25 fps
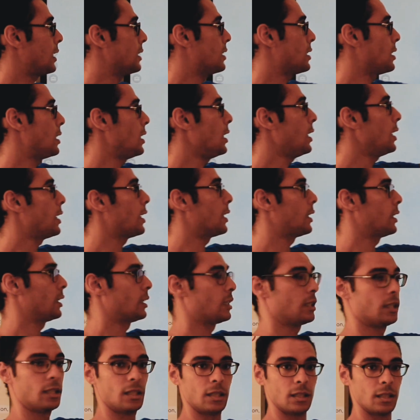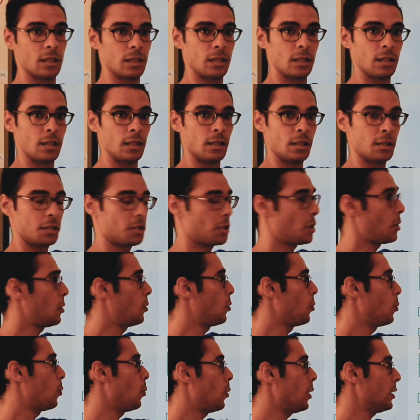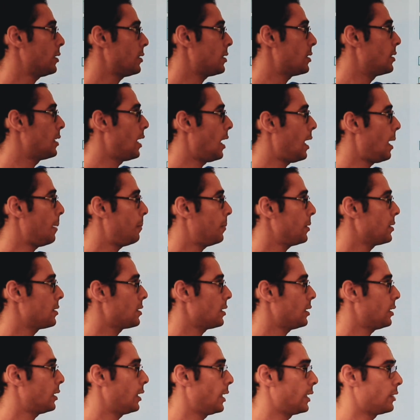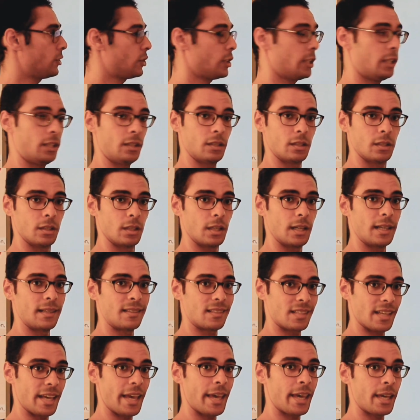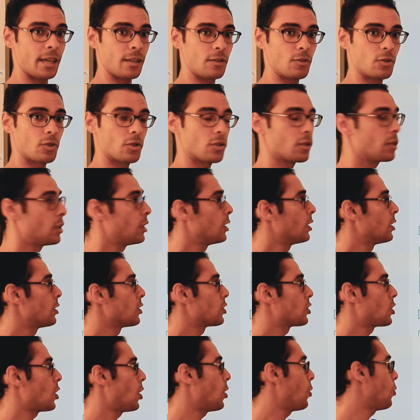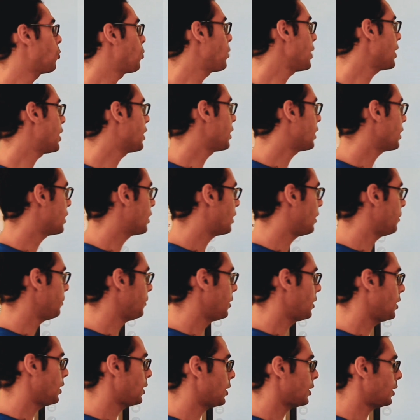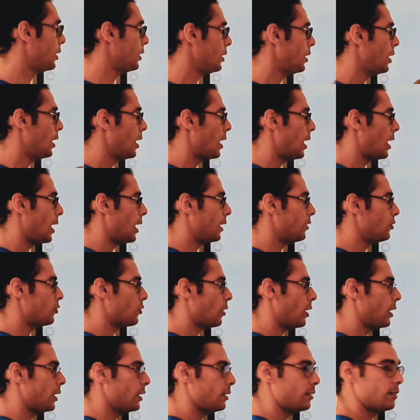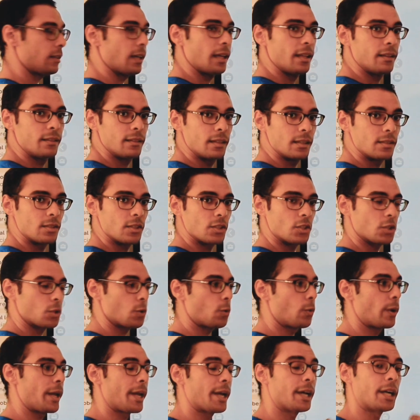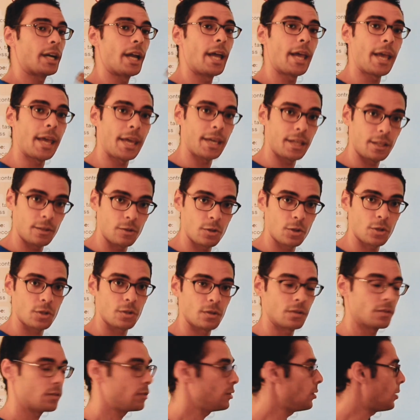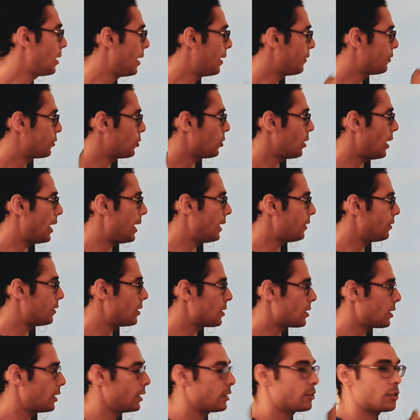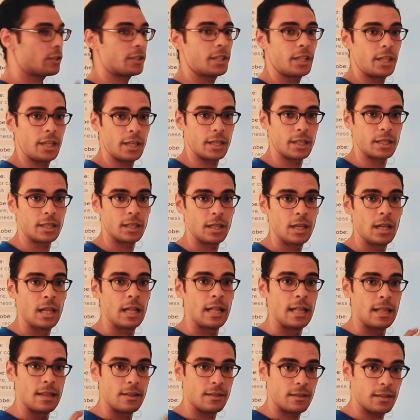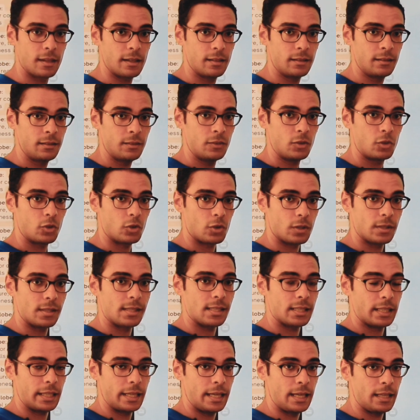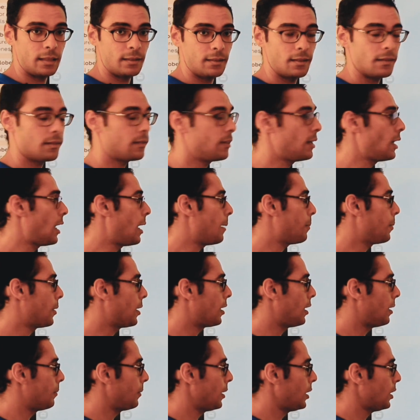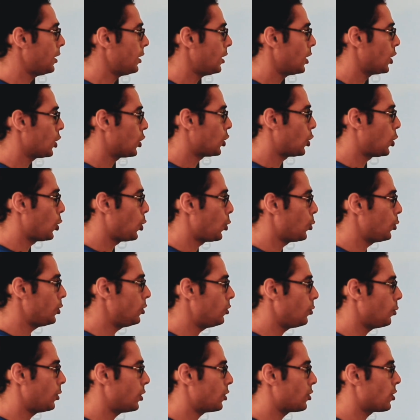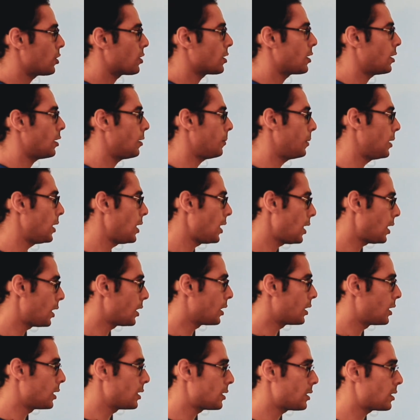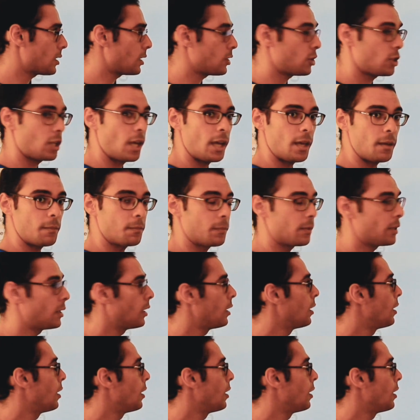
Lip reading: It's here. So what's the opposite letter? It's H. So we're gonna come here and write in this square H. You have to add this letter here. Then translate the upcoming code, which is gonna be this shape,